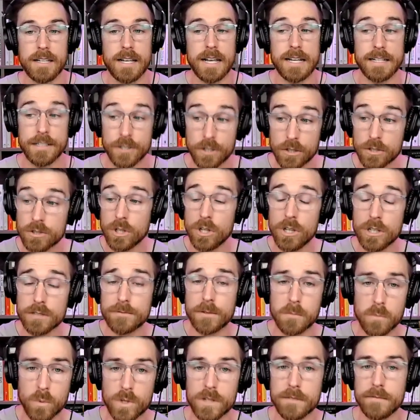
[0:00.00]
And you're called
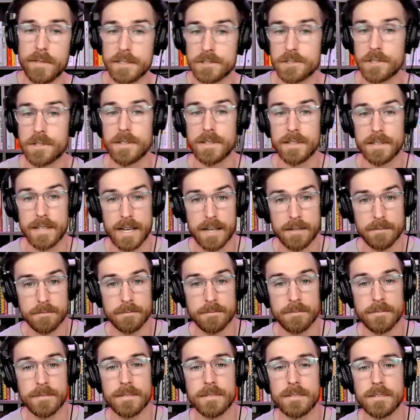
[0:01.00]
for more adventure than that.
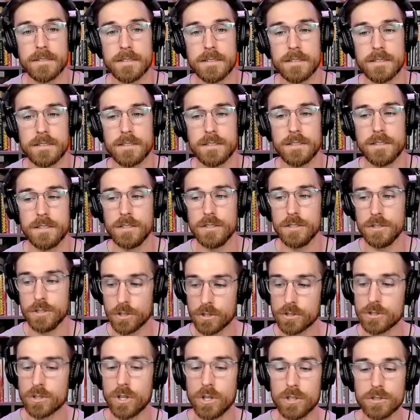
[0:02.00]

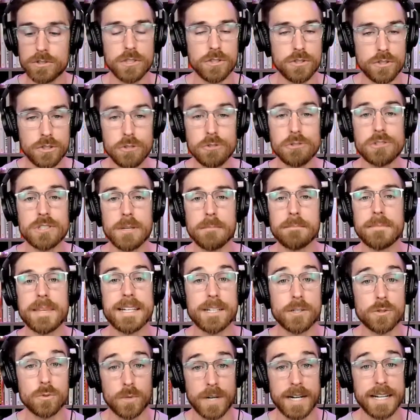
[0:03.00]
You're called to do
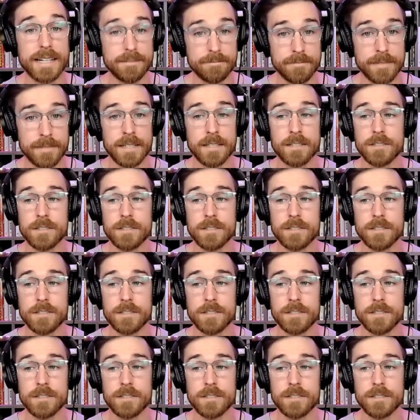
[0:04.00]
something great,